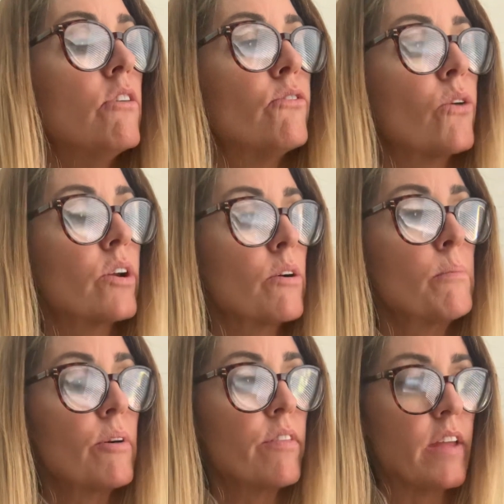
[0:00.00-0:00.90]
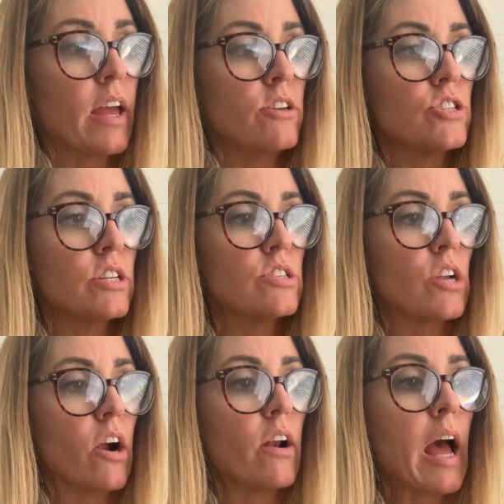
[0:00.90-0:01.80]
For your birthday, she'd
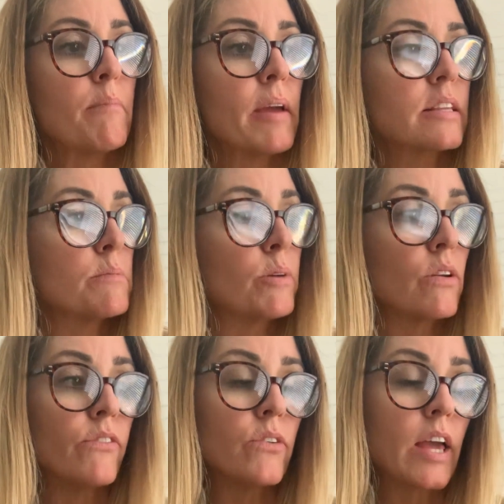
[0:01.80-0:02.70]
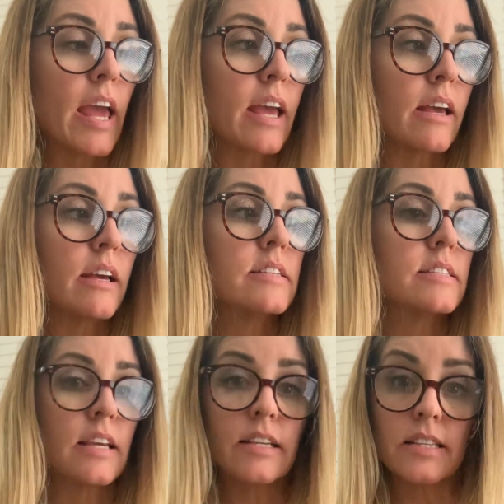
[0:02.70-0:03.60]
start, I baked a beautiful cake,
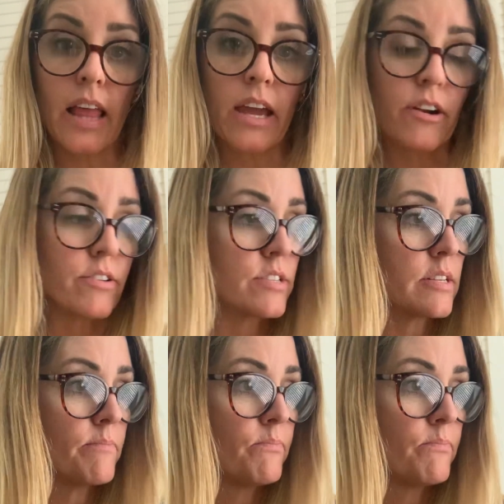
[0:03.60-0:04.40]
6 layers.